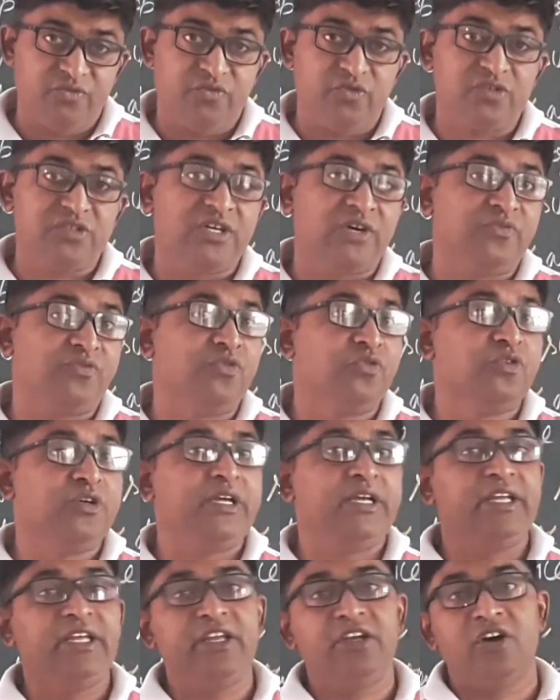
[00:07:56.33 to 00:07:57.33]
for the food
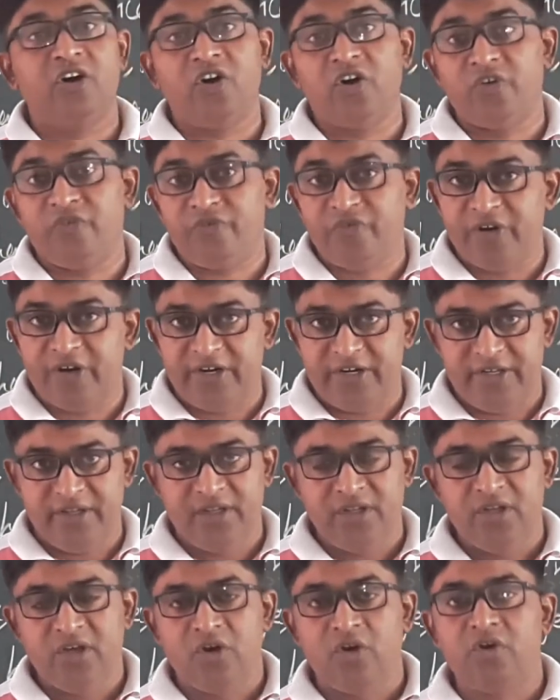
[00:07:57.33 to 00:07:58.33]
he offered
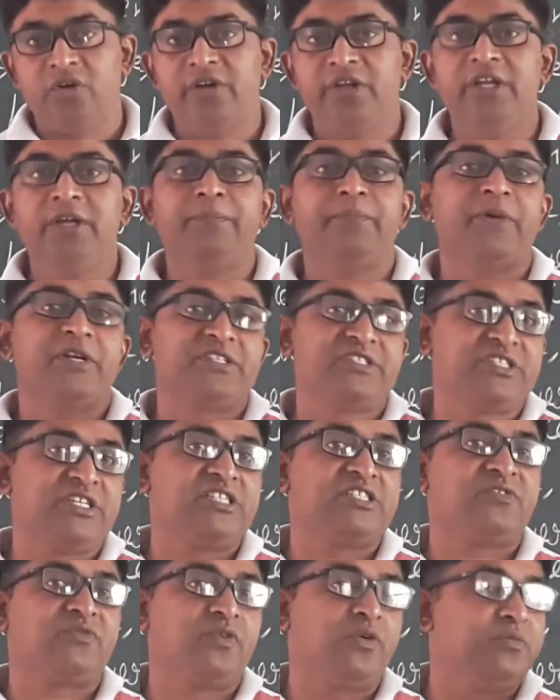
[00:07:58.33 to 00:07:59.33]
or he
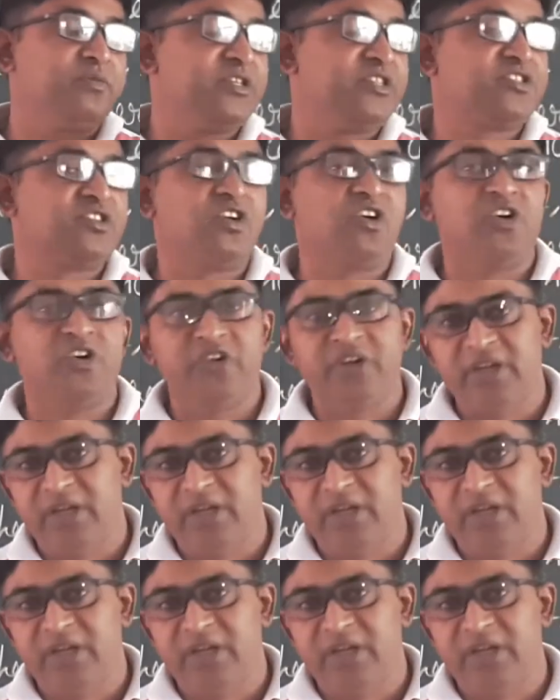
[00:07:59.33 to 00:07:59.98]
purchased from his own